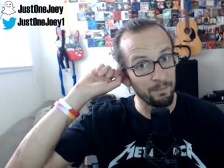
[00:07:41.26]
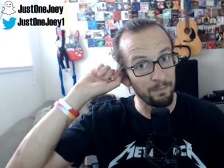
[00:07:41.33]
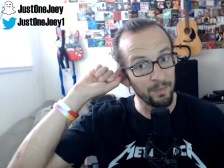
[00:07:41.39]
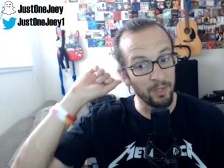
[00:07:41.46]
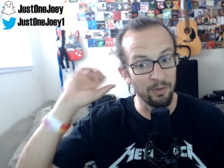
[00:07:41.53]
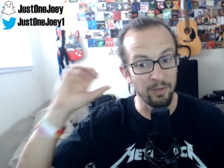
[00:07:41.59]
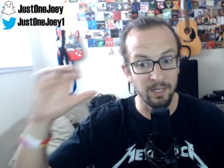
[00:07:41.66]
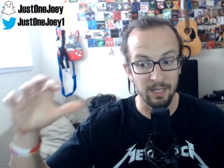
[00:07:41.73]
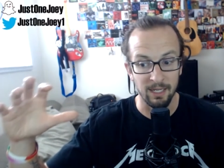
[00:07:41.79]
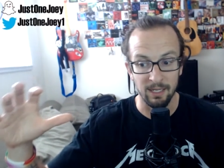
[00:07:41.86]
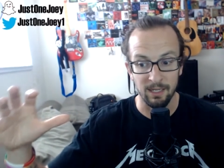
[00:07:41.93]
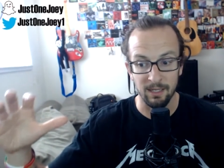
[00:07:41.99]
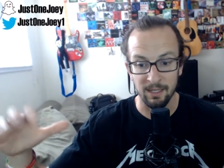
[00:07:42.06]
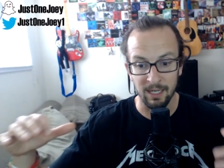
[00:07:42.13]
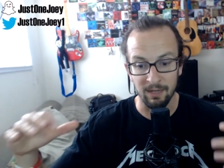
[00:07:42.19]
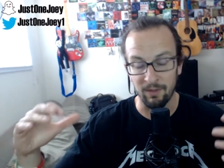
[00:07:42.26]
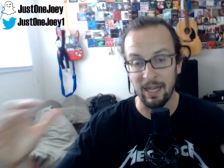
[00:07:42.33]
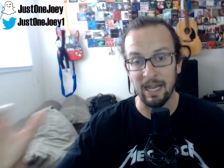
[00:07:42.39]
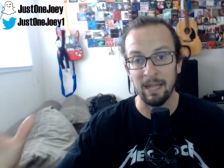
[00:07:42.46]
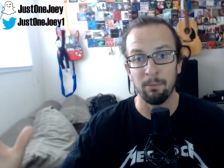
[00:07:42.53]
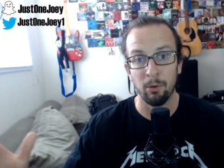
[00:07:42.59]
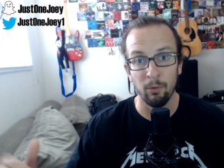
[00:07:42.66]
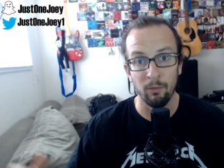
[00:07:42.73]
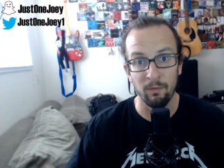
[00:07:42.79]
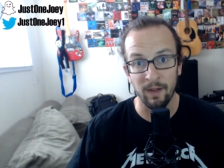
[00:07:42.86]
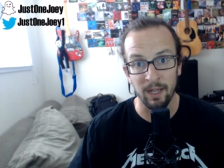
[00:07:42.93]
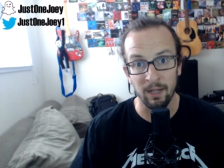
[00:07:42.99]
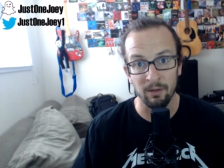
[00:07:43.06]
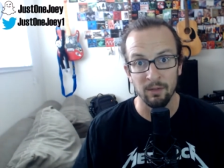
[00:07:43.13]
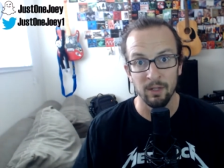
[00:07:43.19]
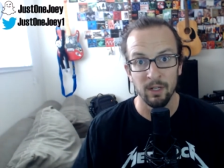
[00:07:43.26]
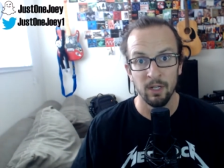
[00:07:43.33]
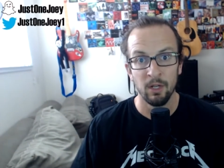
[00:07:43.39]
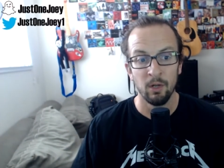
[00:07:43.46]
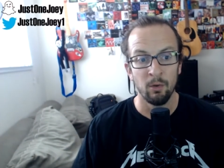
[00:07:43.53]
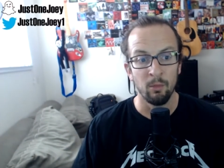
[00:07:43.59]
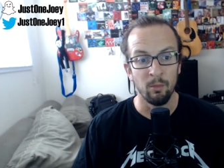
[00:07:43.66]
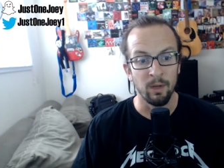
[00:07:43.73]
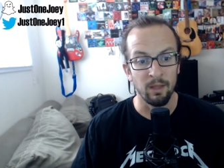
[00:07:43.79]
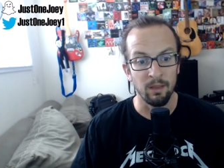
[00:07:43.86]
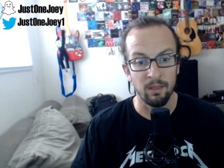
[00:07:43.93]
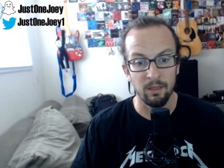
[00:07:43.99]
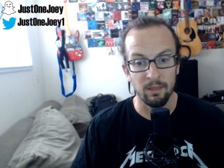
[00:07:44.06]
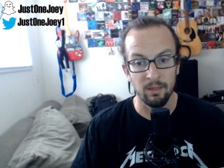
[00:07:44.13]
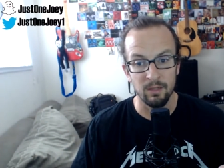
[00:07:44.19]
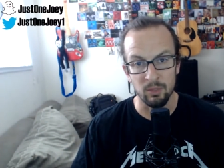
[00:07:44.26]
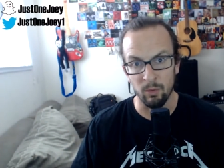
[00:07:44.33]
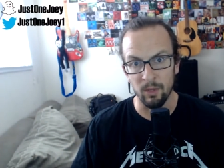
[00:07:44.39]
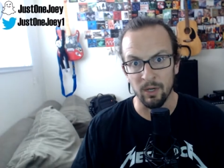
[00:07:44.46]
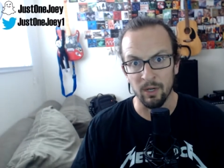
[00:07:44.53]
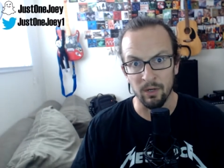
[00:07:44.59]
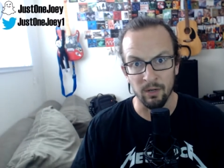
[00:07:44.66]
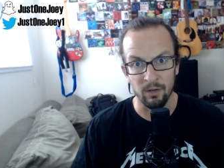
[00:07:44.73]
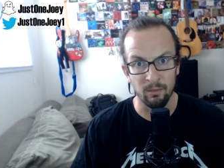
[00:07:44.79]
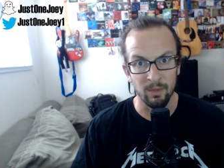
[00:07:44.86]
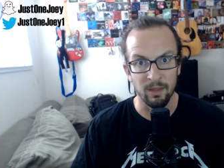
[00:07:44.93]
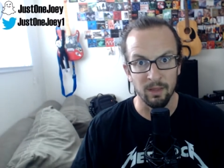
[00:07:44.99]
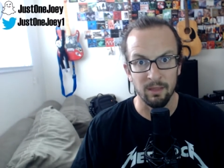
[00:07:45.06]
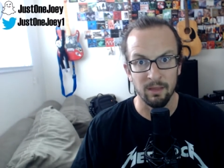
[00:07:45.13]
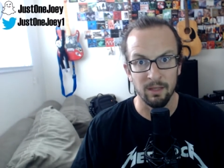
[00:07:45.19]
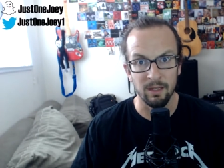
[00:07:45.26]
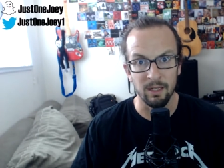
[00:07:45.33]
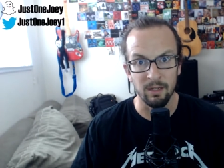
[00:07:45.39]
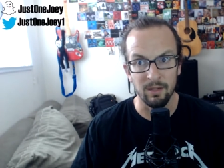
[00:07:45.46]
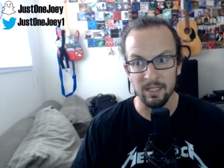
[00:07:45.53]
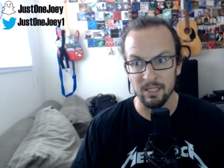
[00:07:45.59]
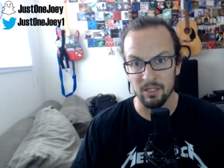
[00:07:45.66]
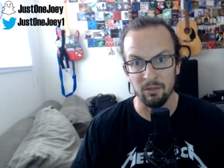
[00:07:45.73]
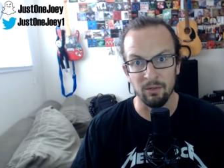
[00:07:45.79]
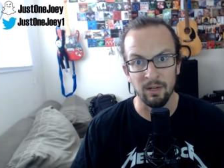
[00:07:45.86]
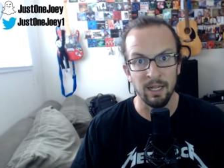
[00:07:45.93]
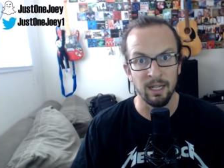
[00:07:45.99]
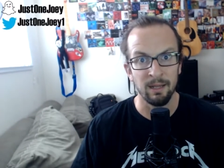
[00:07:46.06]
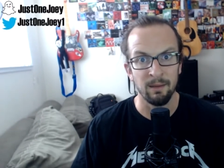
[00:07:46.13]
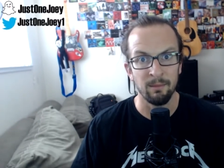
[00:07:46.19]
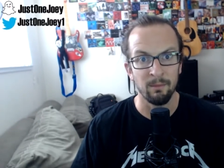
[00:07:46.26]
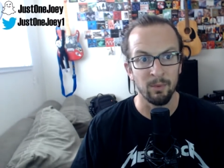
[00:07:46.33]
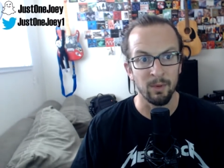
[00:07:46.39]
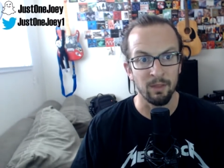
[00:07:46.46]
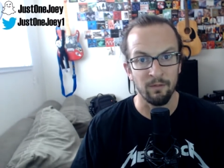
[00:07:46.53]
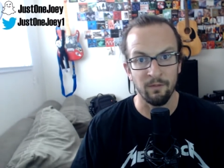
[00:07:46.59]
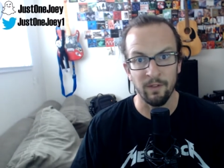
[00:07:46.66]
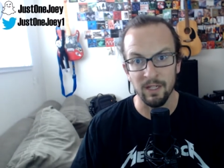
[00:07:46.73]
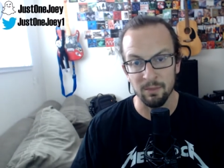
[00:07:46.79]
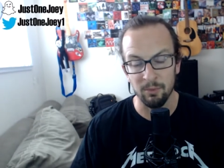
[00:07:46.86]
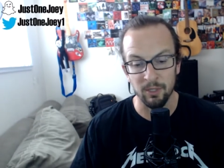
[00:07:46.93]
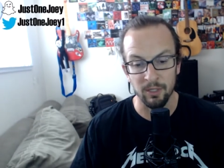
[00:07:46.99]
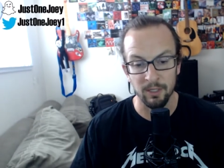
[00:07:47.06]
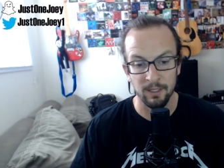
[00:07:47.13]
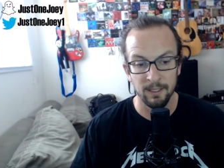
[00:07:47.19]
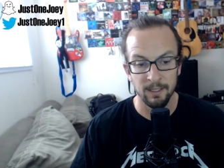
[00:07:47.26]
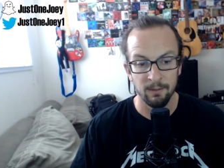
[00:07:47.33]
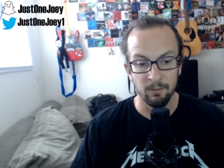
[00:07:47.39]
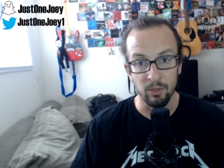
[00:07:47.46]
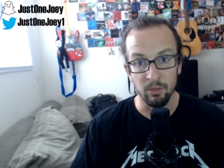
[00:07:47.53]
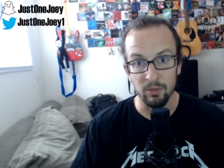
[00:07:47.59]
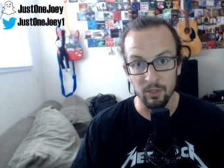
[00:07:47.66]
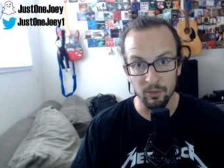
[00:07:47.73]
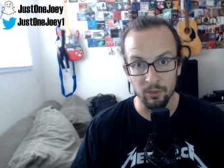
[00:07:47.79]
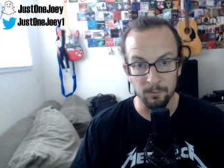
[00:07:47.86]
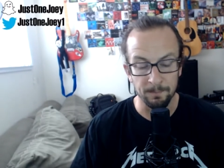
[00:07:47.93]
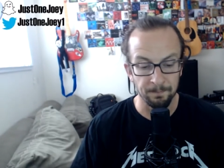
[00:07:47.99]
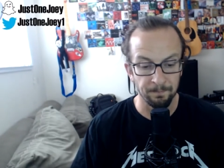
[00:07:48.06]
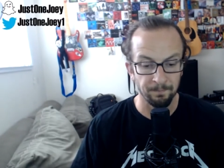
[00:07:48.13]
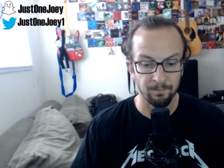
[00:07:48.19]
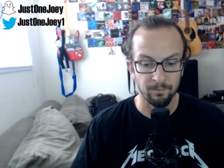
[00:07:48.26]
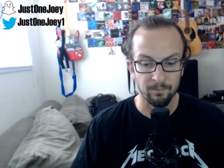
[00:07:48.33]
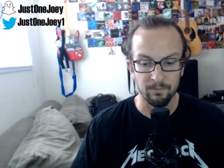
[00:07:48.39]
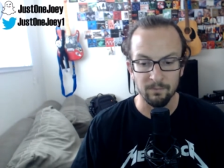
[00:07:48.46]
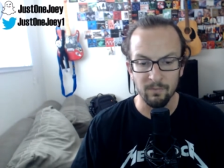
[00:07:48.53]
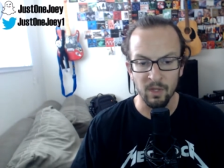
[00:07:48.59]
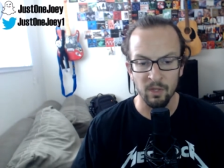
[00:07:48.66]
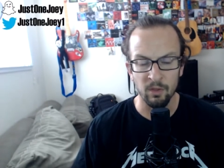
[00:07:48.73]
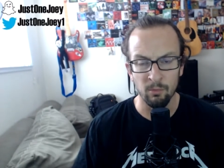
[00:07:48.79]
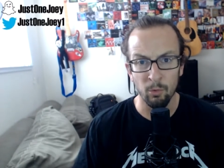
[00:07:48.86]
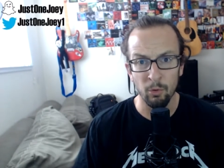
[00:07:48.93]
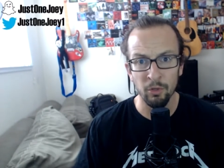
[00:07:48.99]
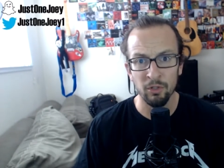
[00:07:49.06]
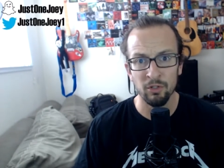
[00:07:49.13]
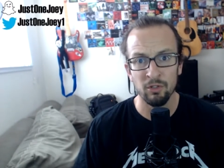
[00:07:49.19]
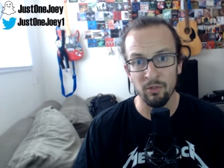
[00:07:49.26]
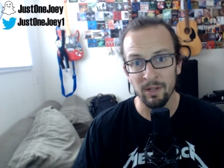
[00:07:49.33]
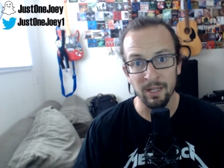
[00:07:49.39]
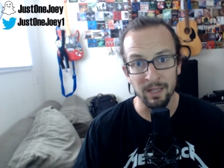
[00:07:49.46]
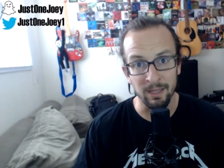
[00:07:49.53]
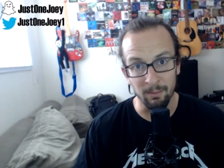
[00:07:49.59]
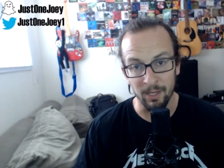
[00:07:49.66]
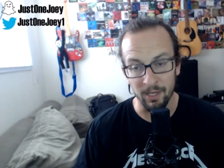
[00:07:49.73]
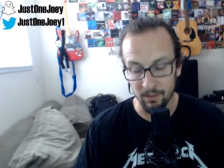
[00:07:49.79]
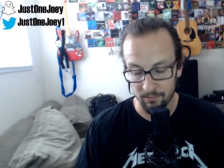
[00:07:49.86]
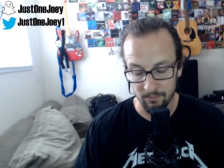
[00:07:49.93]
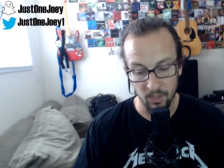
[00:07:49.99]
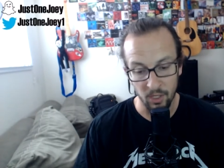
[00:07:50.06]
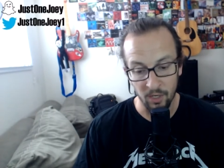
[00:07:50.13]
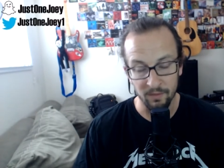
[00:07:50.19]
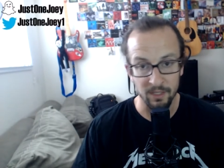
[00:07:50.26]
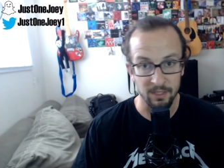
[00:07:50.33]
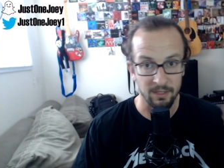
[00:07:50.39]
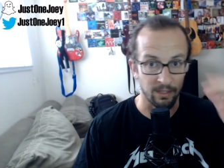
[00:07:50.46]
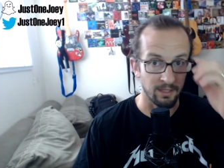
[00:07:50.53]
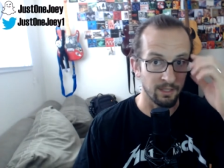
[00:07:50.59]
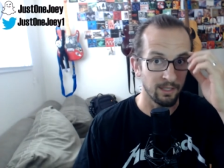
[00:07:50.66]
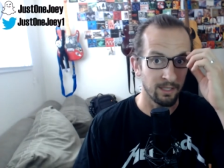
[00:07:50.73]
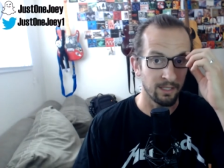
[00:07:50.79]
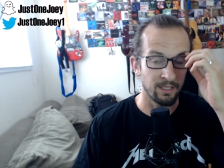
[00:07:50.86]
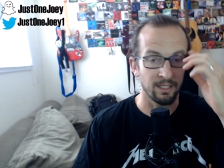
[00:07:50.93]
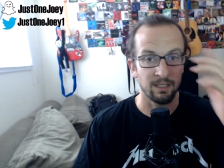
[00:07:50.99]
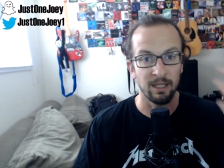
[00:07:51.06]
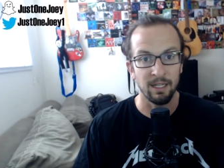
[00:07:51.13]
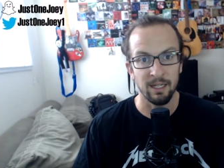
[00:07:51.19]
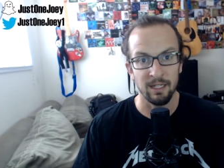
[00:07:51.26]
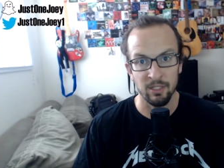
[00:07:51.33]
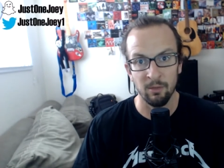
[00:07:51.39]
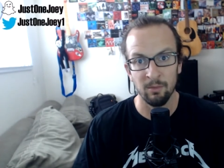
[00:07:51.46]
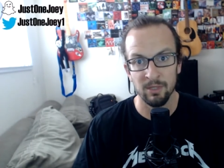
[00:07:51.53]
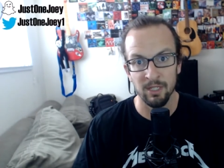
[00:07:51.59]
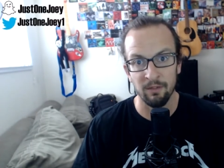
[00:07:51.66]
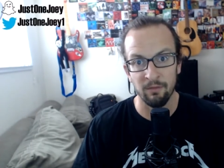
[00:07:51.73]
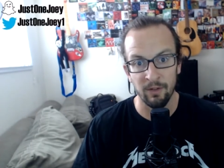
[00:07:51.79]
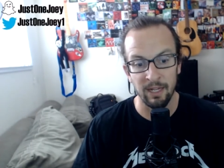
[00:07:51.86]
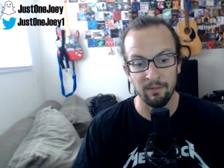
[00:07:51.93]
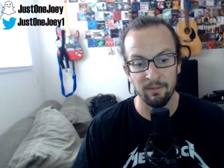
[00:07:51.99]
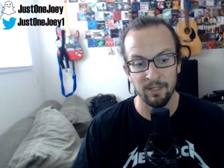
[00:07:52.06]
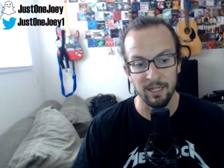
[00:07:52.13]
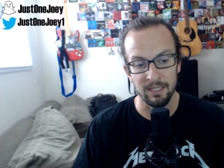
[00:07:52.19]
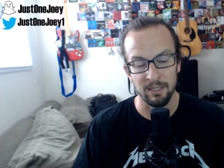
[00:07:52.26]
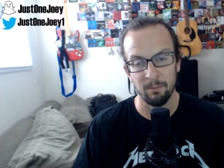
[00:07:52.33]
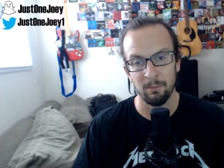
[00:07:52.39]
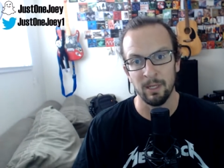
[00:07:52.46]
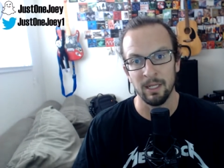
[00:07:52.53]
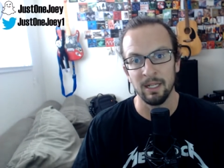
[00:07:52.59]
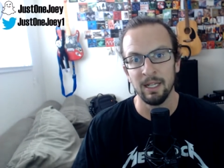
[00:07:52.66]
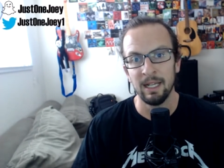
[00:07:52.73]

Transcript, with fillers: you're in a kind of a high profile with Twitter, with Instagram, with Facebook, YouTube. The more you're trending, the better, obviously, because it's like, it's almost like free advertising. But